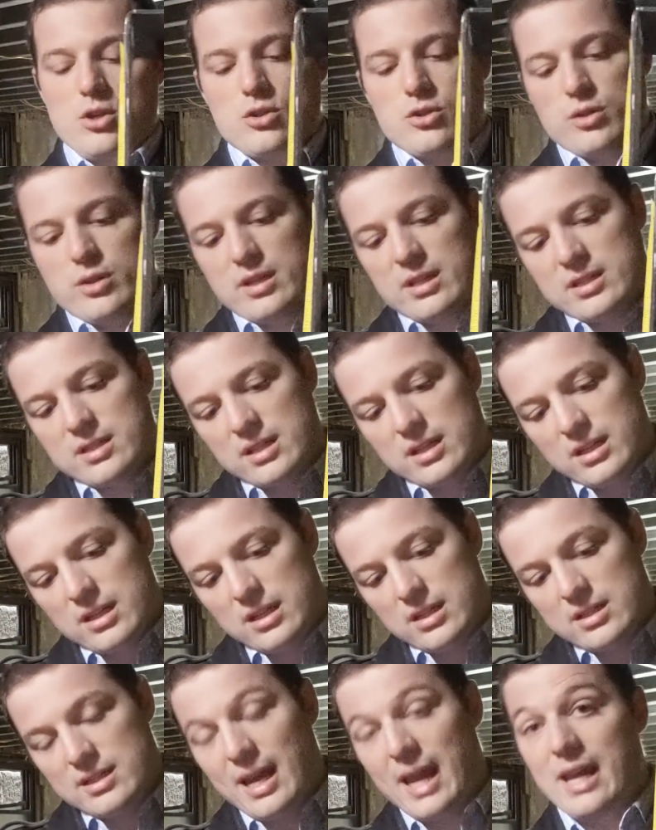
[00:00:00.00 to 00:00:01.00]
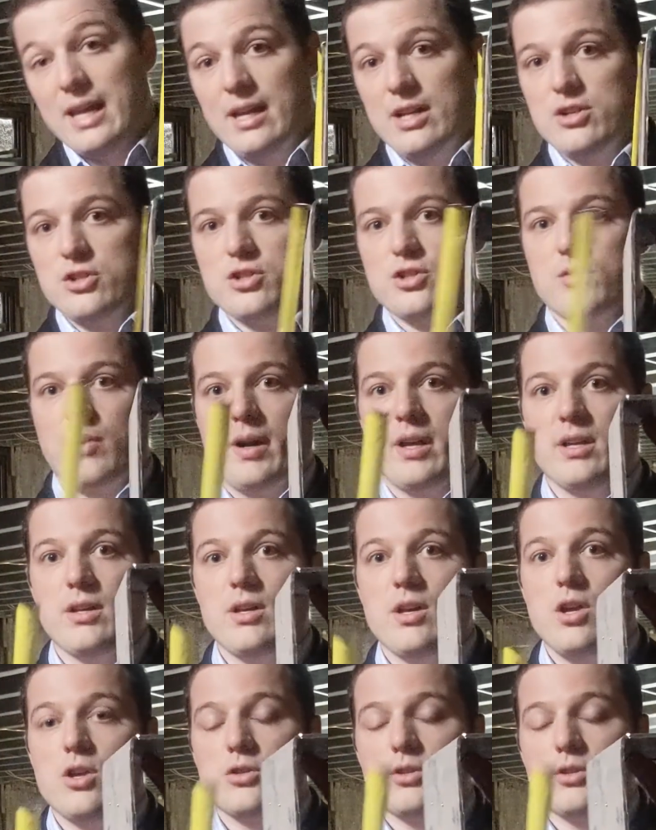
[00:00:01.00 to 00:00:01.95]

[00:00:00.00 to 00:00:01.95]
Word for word: So this is eight inch, right?